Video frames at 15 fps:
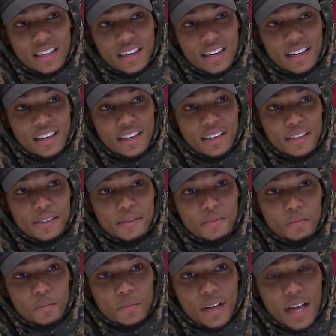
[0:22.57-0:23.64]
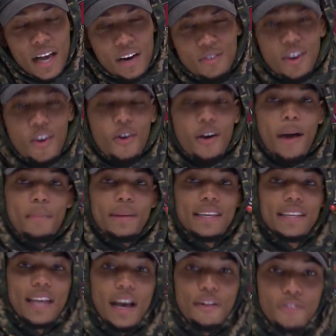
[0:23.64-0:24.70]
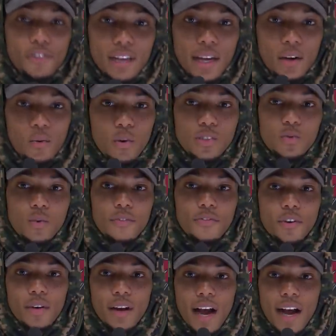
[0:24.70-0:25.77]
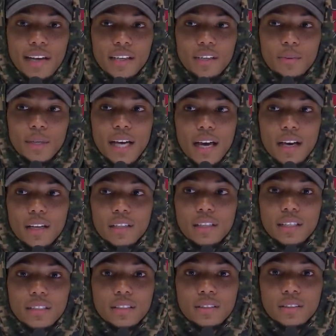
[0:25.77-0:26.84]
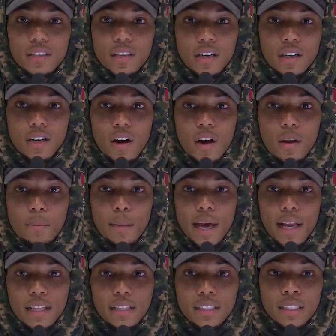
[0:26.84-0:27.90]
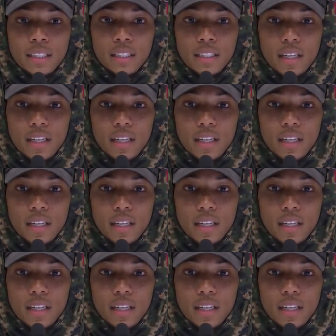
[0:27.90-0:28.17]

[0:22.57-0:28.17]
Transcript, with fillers: Um, I don't know. I mean, I feel like once Winfield got here, we kind of clicked uh, automatically.